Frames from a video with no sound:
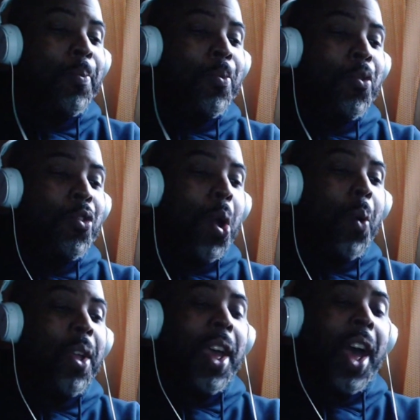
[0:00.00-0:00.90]

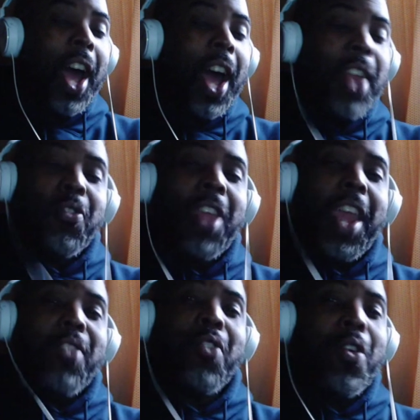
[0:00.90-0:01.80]
So I
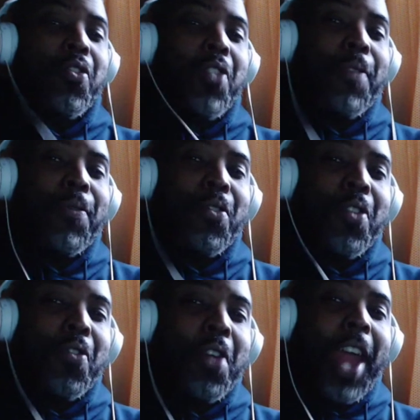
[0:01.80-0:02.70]
understand certain stuff
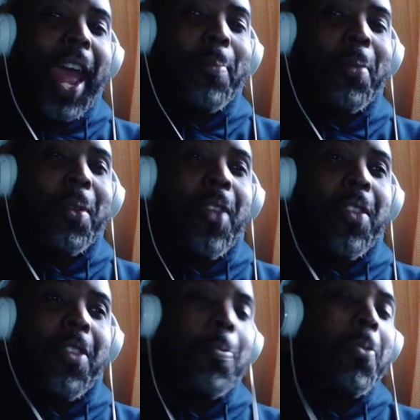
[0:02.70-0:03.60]
is going to happen.
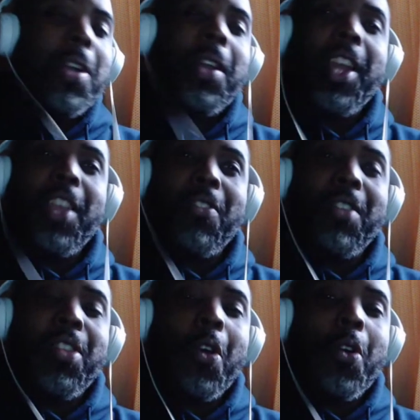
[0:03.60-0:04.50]
This particular
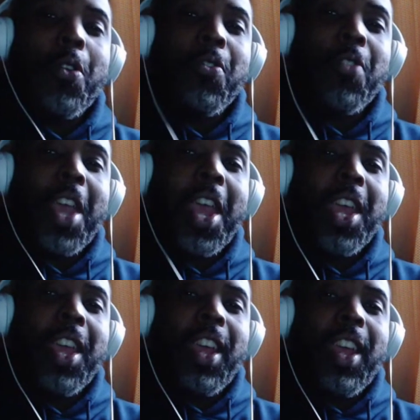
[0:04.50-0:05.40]
incident, though, is a
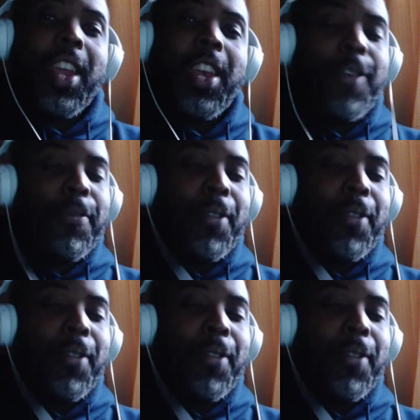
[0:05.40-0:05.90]
definitely